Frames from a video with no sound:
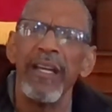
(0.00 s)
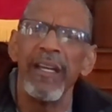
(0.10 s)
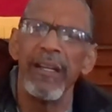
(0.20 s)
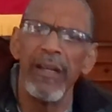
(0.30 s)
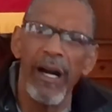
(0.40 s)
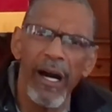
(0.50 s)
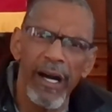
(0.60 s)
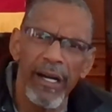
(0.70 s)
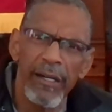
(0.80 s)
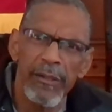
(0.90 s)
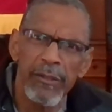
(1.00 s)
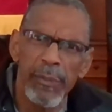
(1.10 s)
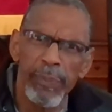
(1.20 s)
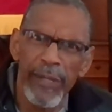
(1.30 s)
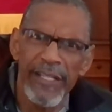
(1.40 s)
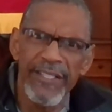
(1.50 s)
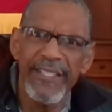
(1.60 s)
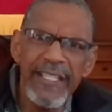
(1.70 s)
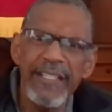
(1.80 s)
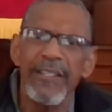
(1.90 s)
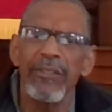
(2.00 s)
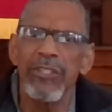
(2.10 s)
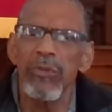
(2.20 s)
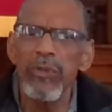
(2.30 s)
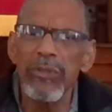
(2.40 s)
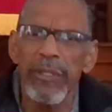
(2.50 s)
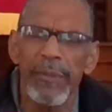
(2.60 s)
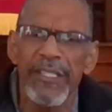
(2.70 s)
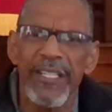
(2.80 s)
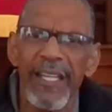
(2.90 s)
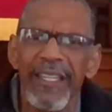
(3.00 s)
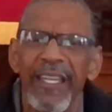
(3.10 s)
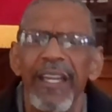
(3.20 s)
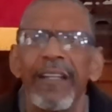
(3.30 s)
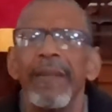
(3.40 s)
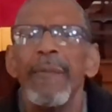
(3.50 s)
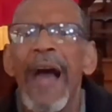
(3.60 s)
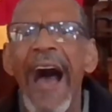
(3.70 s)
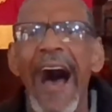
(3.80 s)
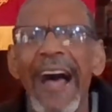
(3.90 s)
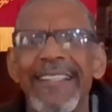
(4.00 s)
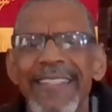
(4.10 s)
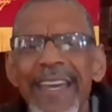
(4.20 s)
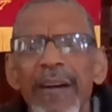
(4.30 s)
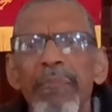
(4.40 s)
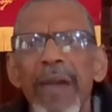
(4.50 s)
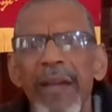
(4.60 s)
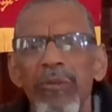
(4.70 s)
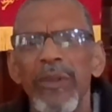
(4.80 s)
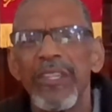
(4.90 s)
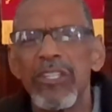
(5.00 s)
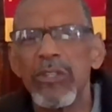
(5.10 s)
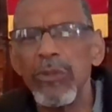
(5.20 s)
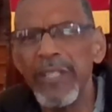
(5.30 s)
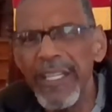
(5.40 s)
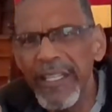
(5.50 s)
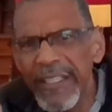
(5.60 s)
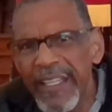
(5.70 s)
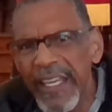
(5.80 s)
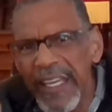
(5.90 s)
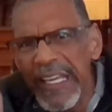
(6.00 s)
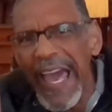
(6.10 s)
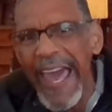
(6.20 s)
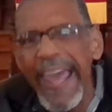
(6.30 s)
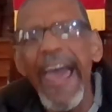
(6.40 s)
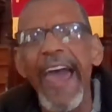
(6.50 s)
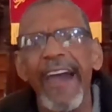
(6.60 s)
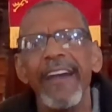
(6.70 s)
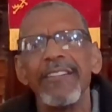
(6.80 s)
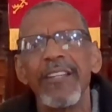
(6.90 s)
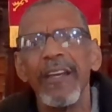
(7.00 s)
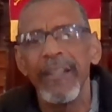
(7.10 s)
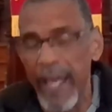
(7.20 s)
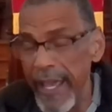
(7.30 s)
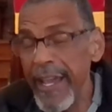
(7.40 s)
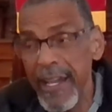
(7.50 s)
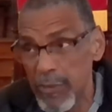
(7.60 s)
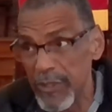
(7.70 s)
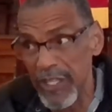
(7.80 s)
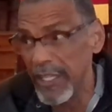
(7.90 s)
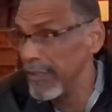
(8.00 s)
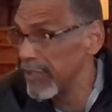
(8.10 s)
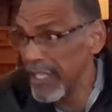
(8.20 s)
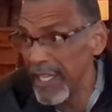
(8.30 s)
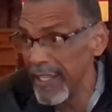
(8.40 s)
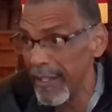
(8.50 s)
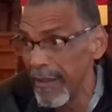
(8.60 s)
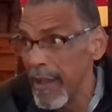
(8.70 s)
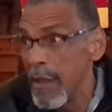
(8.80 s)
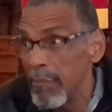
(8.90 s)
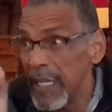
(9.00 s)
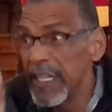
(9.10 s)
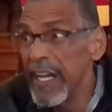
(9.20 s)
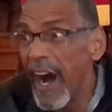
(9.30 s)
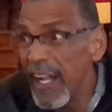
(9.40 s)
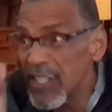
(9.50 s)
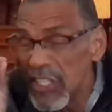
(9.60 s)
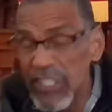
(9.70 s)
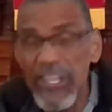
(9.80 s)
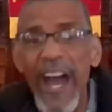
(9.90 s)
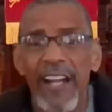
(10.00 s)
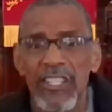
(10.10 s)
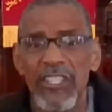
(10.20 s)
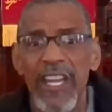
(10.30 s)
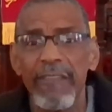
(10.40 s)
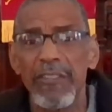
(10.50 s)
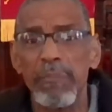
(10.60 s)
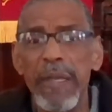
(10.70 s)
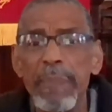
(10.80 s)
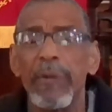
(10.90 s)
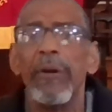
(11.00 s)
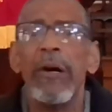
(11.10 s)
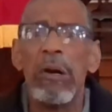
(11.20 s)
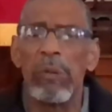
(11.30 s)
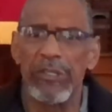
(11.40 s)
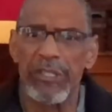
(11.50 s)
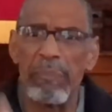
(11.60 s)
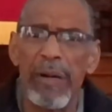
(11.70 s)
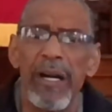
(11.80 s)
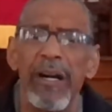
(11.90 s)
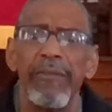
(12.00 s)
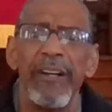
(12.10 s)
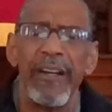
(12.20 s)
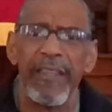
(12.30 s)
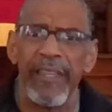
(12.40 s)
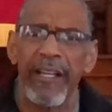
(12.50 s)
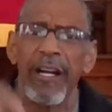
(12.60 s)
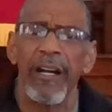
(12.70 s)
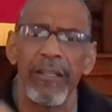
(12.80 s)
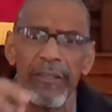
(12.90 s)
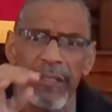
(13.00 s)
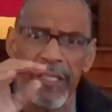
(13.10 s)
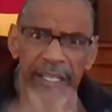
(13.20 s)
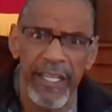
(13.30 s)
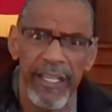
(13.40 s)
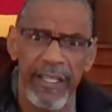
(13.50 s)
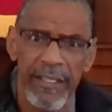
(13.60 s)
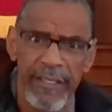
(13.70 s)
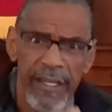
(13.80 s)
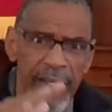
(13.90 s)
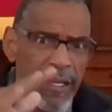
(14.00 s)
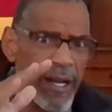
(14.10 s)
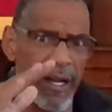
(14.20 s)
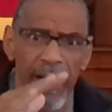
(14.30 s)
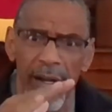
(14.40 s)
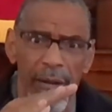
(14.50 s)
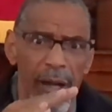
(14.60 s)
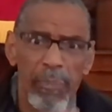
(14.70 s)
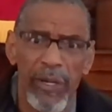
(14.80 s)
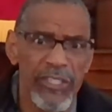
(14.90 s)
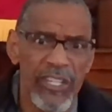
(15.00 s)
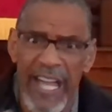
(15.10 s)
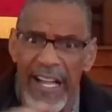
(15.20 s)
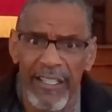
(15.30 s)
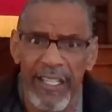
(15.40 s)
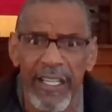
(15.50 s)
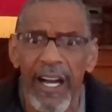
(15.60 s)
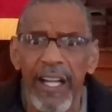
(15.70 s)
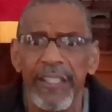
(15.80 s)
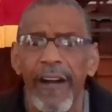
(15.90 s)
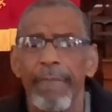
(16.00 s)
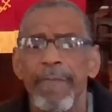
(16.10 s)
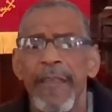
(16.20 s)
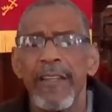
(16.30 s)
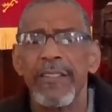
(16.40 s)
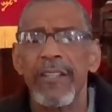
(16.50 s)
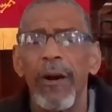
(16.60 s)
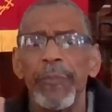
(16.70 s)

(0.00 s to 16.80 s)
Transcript: uh, to place siege on Jerusalem, the southern kingdom, Isaiah met with the Judean king Ahaz. Now, Ahaz was an evil king. But God's desire to save his people was above the carnal king's uh, uh, uh personality and conduct. So